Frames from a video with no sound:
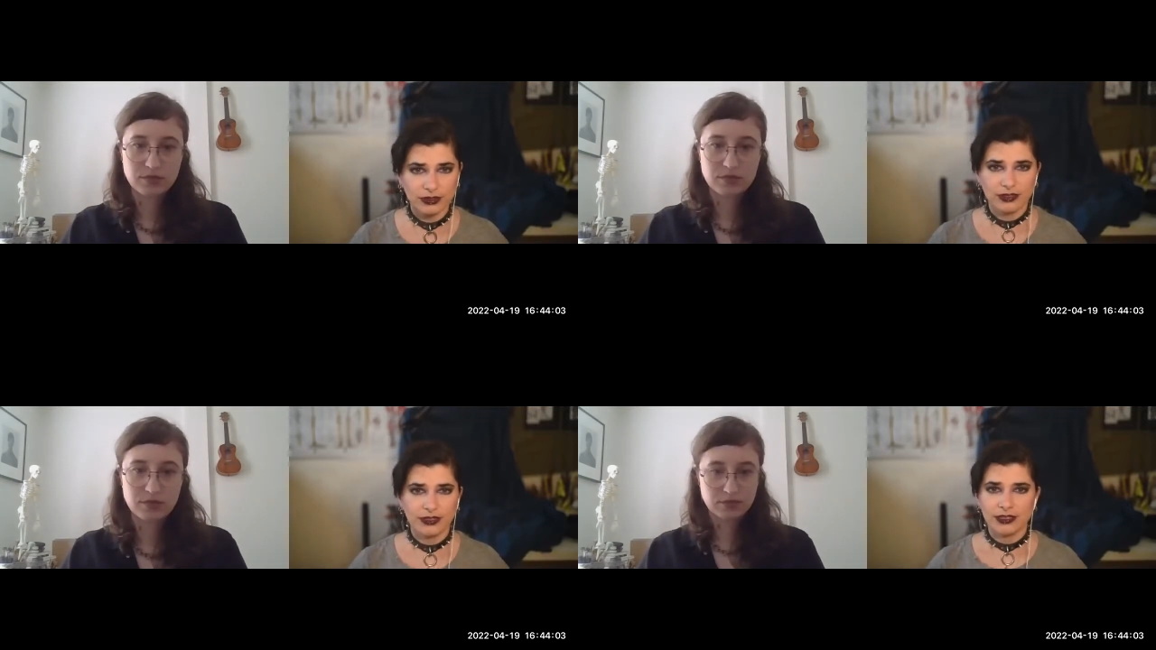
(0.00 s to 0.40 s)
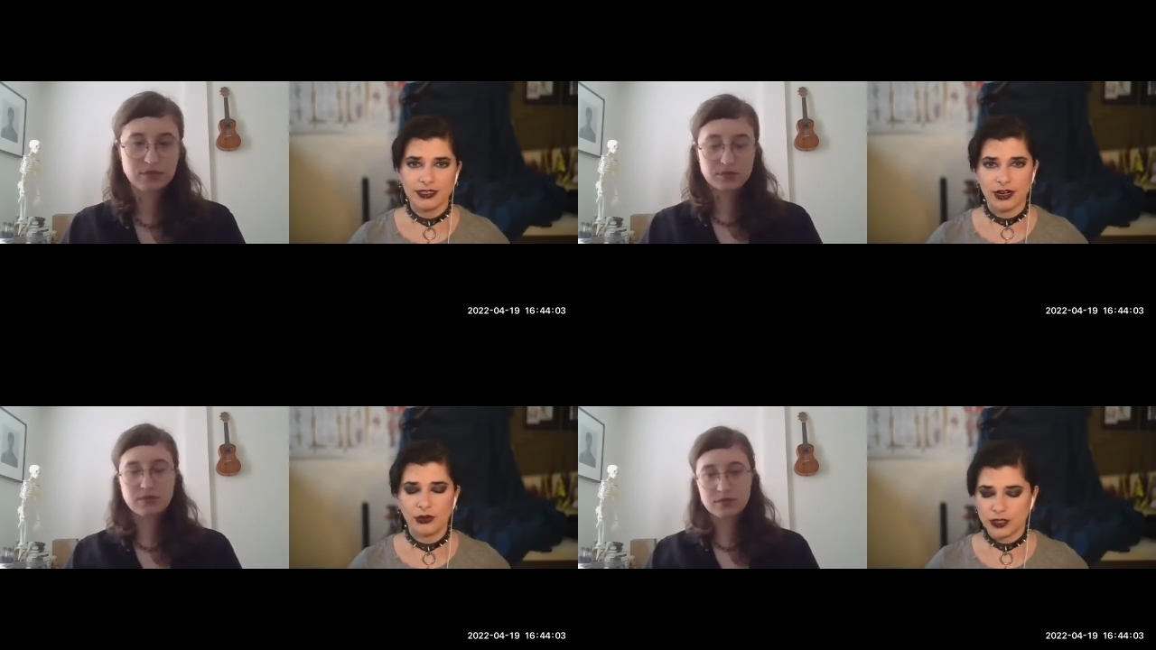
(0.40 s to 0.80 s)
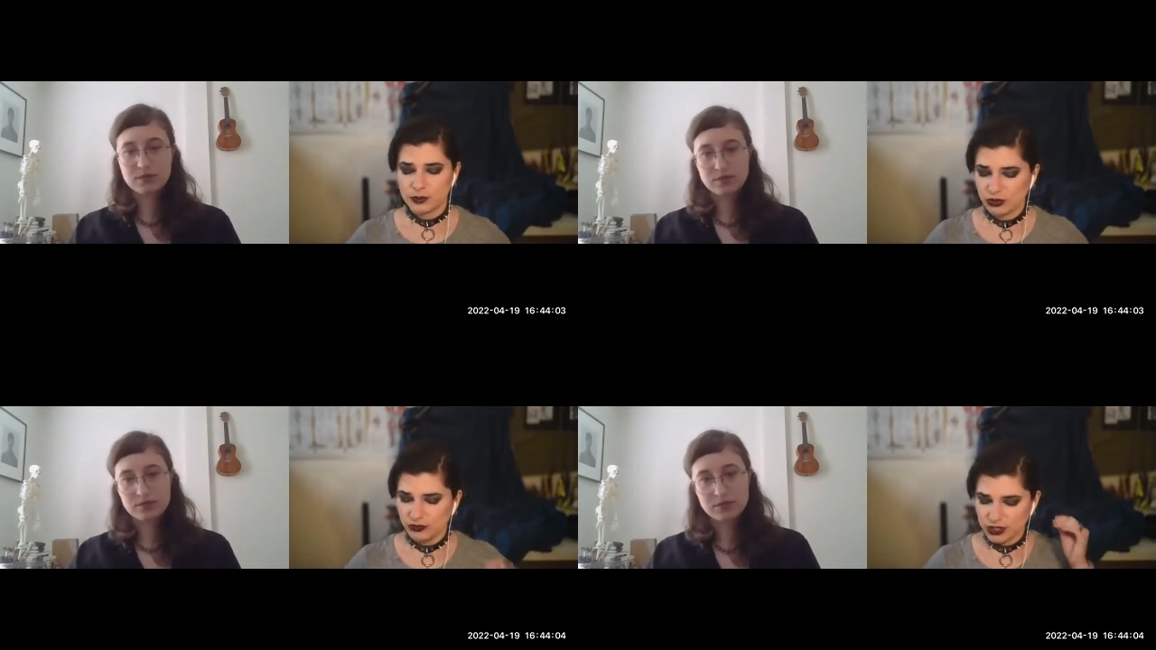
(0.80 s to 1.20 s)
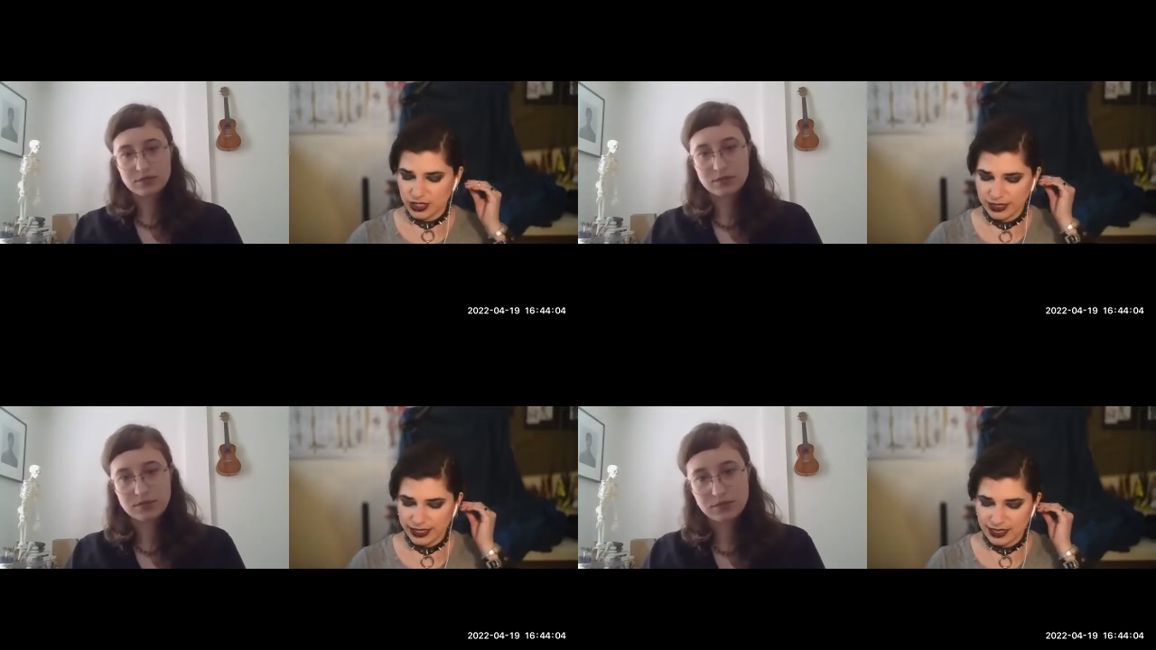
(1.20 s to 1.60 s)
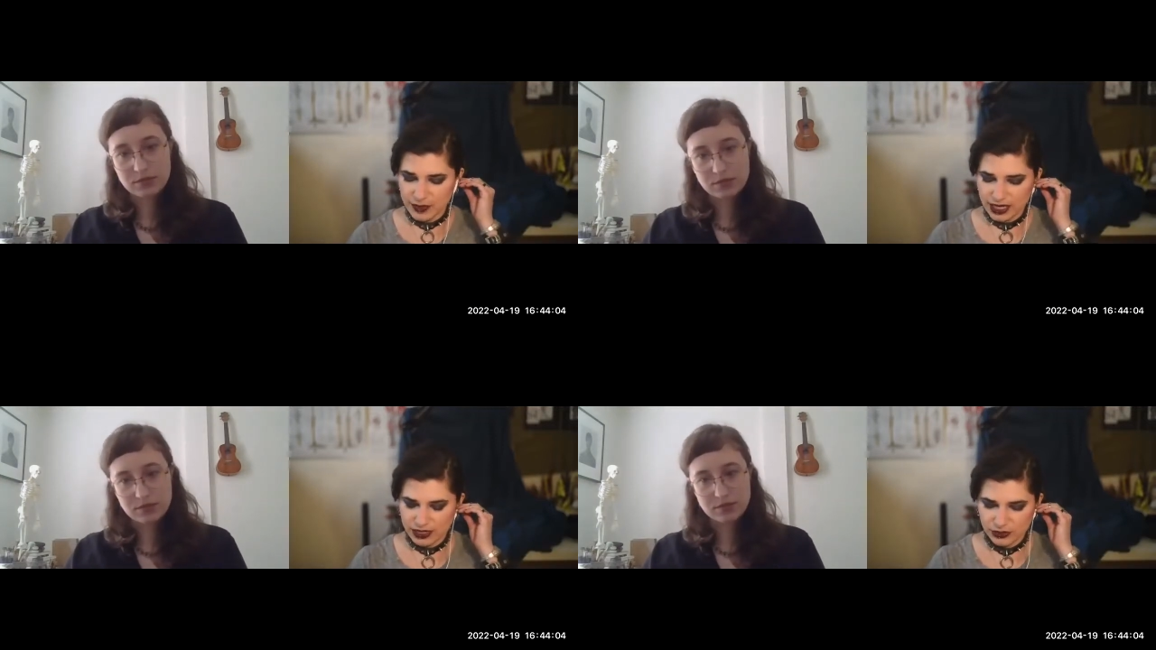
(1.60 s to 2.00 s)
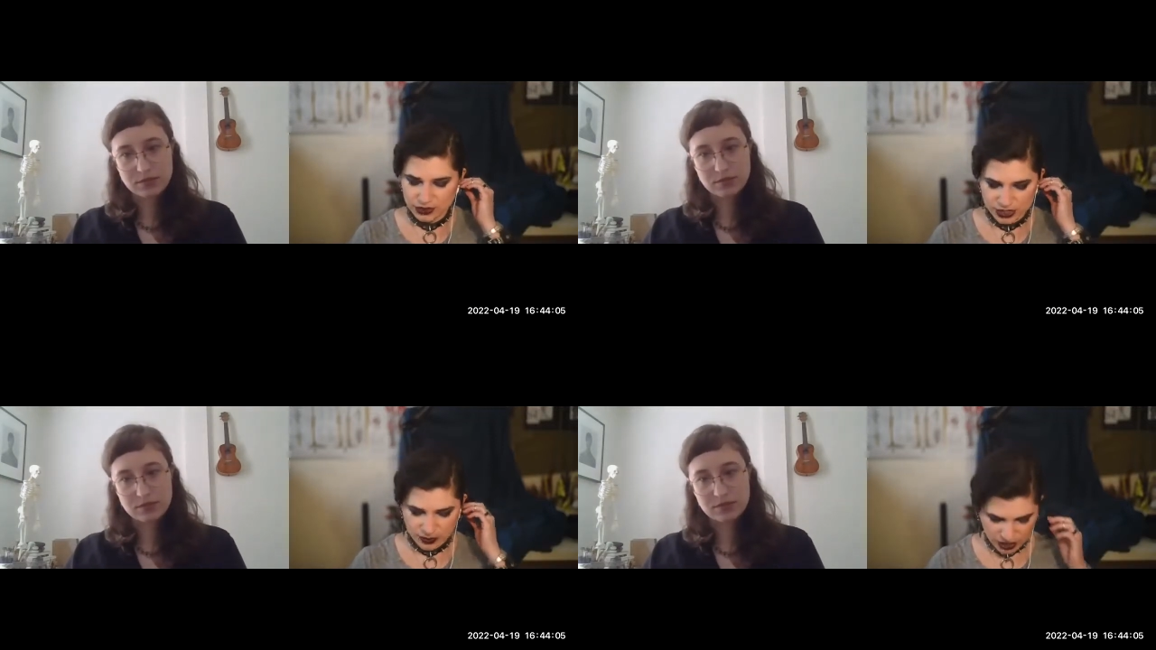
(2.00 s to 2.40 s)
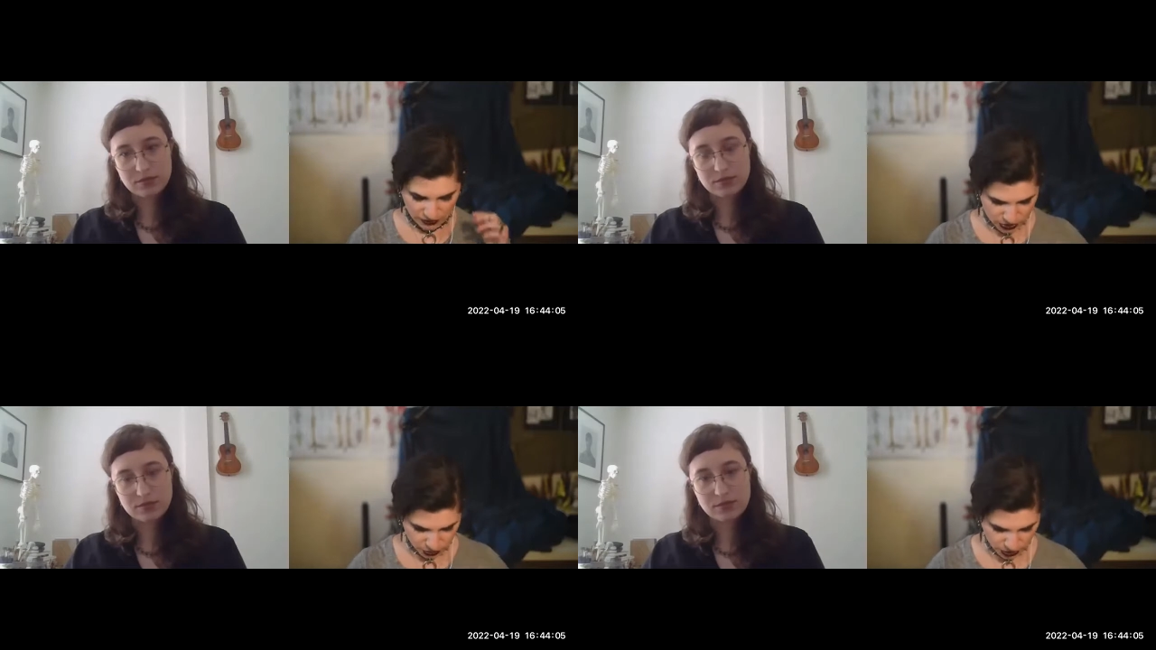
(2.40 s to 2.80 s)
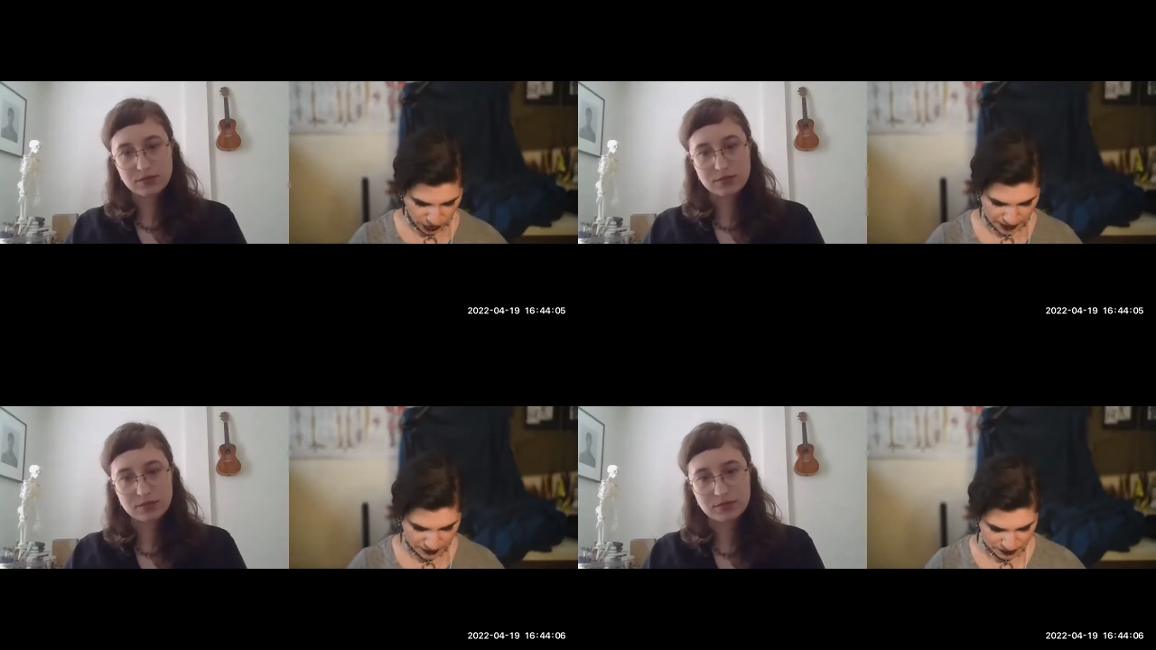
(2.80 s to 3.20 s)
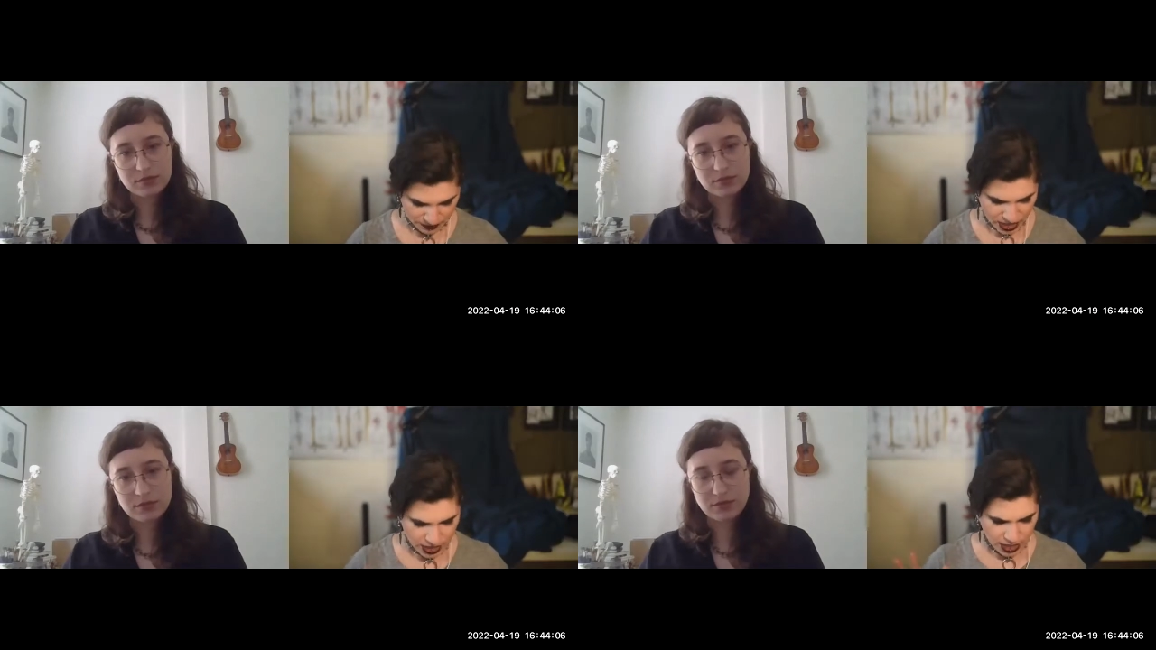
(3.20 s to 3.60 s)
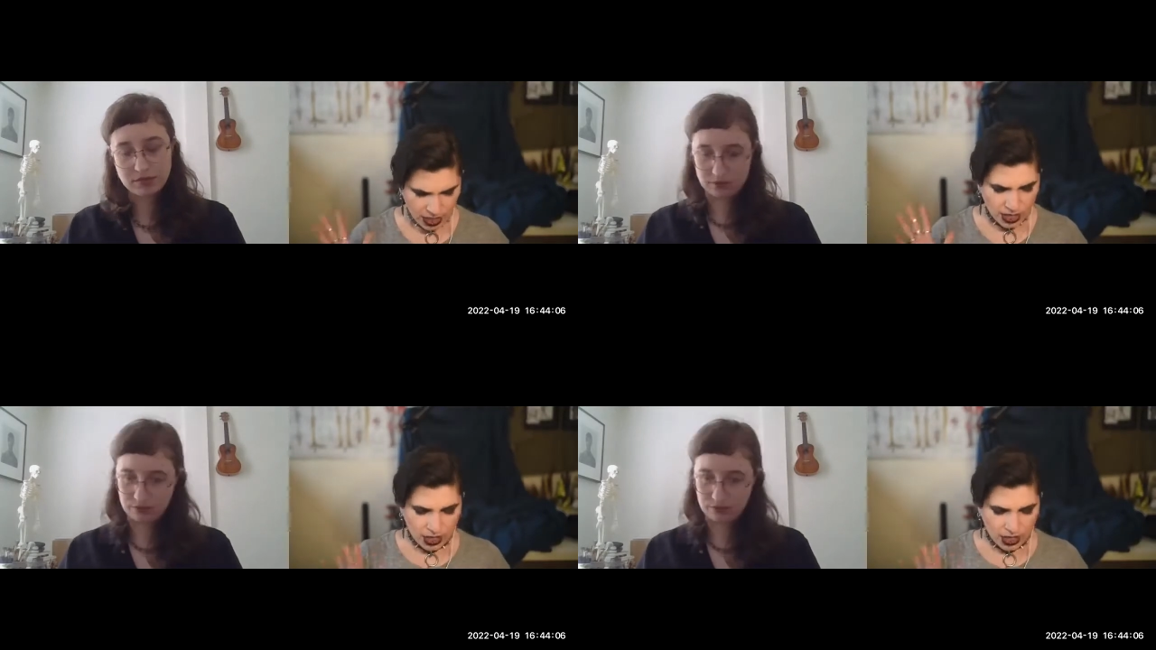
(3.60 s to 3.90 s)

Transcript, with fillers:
Speaker 1: mm-hmm. it's like oh there's beautiful sunlight coming in or something of the sort okay mm-hmm.